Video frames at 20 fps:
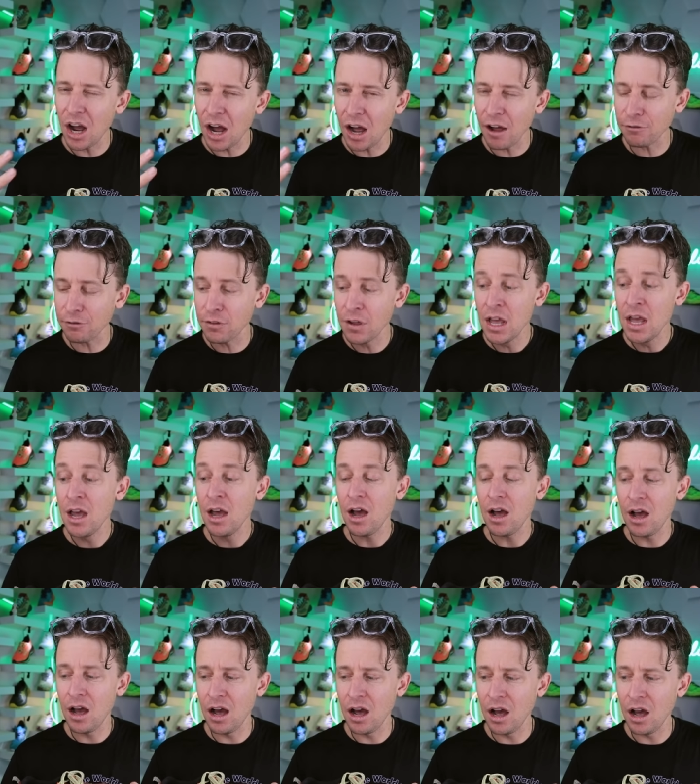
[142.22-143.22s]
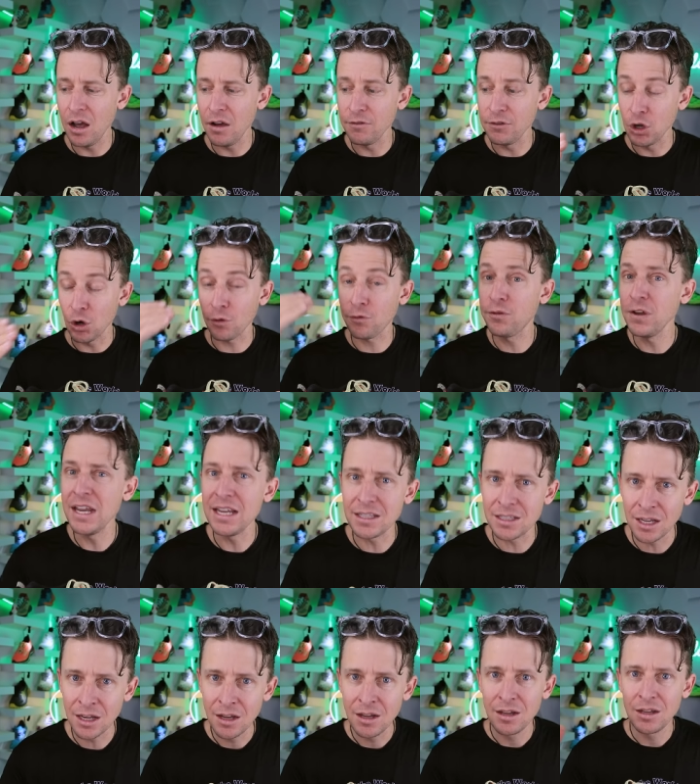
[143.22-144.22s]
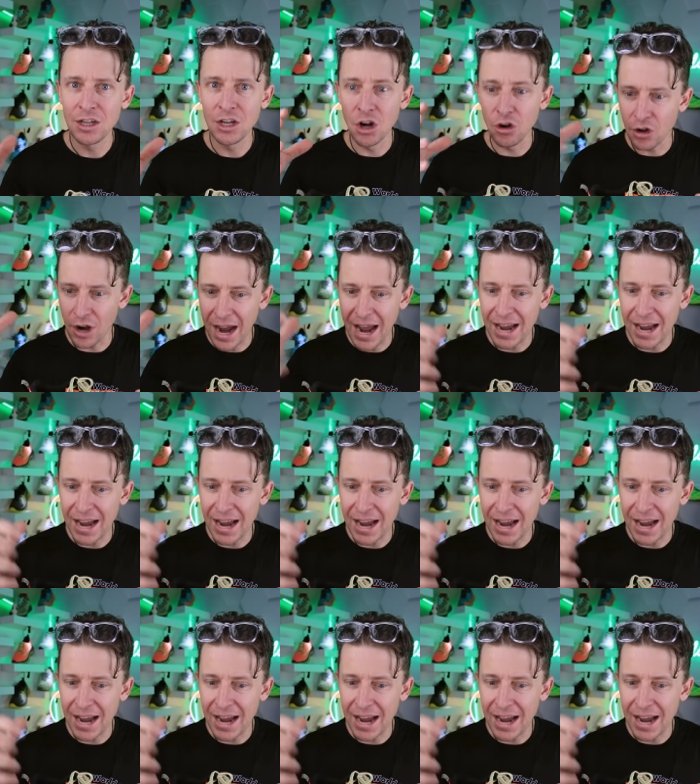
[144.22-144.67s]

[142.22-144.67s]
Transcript: off of your feet, you know, your